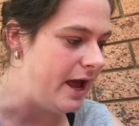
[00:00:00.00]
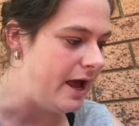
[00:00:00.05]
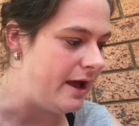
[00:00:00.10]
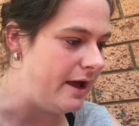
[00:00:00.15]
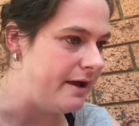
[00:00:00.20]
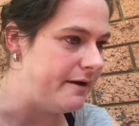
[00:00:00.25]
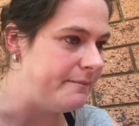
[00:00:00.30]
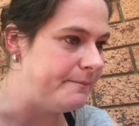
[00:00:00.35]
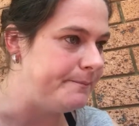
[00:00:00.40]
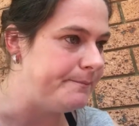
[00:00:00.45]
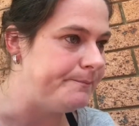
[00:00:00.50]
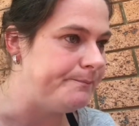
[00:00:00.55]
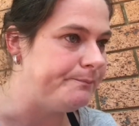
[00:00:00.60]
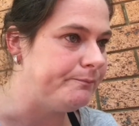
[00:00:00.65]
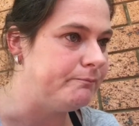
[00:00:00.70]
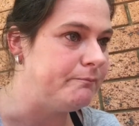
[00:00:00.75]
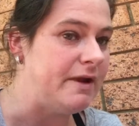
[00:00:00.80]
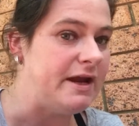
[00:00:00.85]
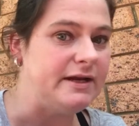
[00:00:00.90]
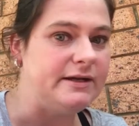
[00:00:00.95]
Me
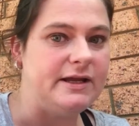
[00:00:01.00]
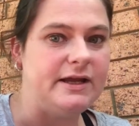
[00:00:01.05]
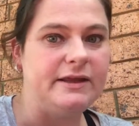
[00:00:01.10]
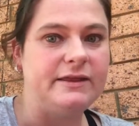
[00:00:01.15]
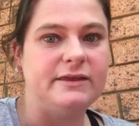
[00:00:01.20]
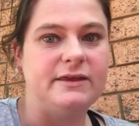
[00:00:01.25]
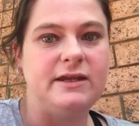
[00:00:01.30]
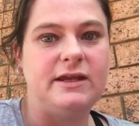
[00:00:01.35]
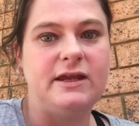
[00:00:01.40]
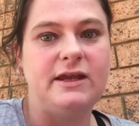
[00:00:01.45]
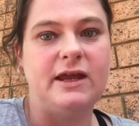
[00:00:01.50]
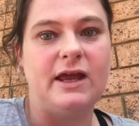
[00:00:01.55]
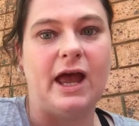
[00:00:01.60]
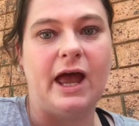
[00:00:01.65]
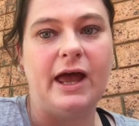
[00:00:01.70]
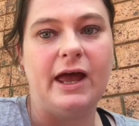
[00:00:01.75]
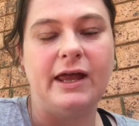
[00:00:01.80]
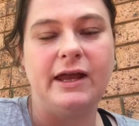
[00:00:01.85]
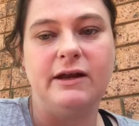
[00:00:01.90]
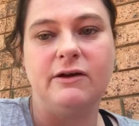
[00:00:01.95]
and Anthony
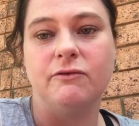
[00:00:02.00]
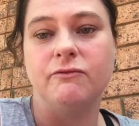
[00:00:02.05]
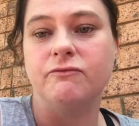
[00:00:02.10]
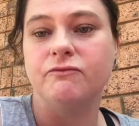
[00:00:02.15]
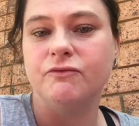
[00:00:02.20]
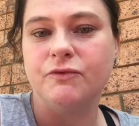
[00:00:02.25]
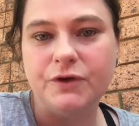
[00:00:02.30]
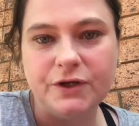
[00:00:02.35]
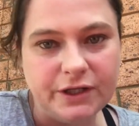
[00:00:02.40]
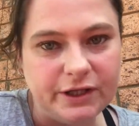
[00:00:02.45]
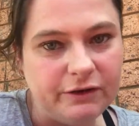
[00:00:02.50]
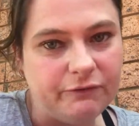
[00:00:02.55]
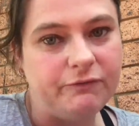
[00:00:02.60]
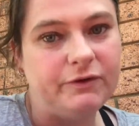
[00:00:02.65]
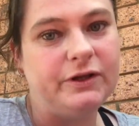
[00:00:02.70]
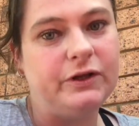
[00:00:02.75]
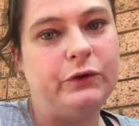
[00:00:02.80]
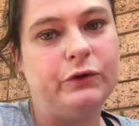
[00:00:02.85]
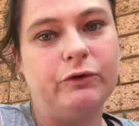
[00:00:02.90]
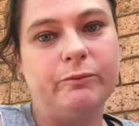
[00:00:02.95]
are in a really,
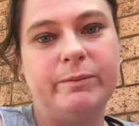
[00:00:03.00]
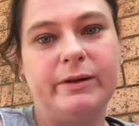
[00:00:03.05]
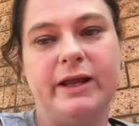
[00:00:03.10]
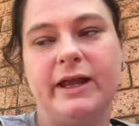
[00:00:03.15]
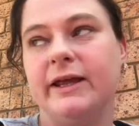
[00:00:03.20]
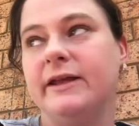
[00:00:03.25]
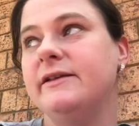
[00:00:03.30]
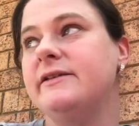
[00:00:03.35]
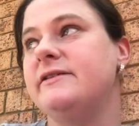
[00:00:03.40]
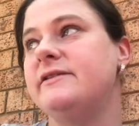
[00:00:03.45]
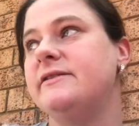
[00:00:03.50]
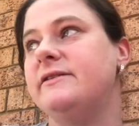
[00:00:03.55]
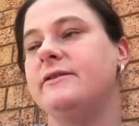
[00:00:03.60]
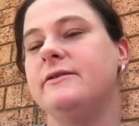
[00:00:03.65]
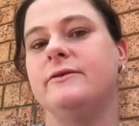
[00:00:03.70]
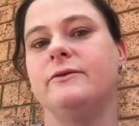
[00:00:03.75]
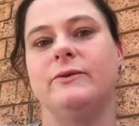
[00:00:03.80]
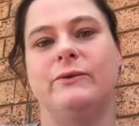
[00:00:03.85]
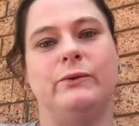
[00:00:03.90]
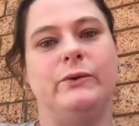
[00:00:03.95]
really good
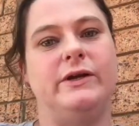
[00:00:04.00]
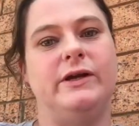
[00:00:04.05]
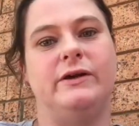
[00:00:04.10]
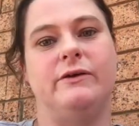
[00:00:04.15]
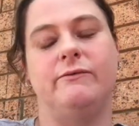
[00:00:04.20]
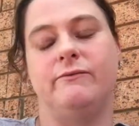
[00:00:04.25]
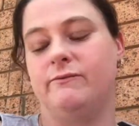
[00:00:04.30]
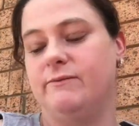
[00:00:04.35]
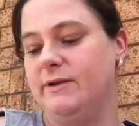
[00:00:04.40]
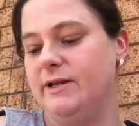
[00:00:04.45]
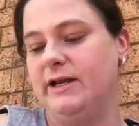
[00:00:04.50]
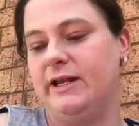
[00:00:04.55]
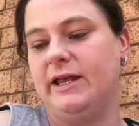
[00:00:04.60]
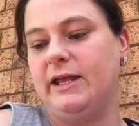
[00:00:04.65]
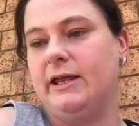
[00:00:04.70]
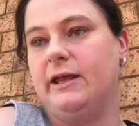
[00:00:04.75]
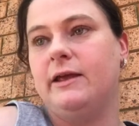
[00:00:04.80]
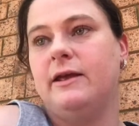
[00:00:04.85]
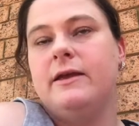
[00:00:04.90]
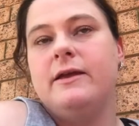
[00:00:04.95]
place. We're
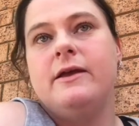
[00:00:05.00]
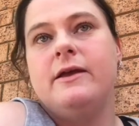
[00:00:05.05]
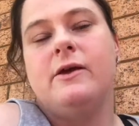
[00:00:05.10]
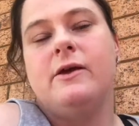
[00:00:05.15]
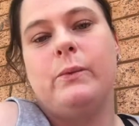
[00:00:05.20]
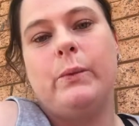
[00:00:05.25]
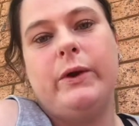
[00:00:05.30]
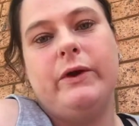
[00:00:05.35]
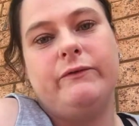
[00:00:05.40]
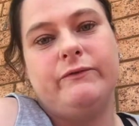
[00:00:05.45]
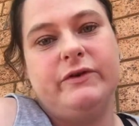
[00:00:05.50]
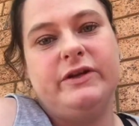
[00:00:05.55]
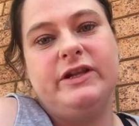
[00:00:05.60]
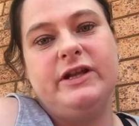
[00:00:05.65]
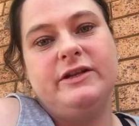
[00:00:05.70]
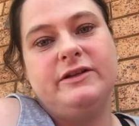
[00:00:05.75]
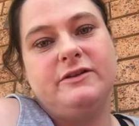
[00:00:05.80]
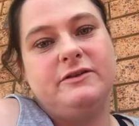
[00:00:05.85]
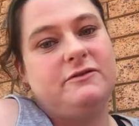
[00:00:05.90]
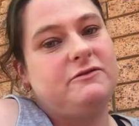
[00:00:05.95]
really
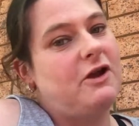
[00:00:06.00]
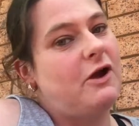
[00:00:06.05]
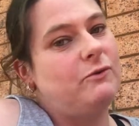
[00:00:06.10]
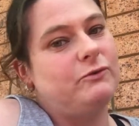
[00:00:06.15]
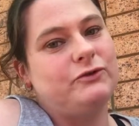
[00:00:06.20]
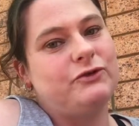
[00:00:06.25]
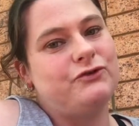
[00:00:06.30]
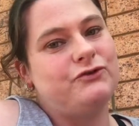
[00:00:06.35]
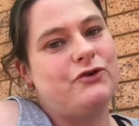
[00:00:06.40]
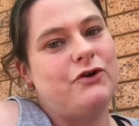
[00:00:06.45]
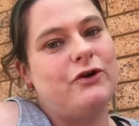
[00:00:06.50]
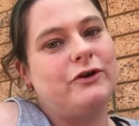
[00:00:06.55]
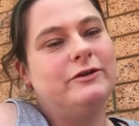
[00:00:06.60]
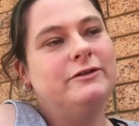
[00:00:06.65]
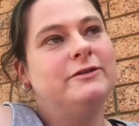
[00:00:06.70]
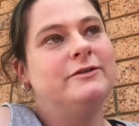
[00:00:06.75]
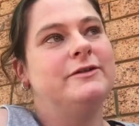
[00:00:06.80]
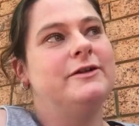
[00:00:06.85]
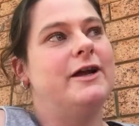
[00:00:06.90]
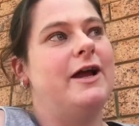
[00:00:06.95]
going strong.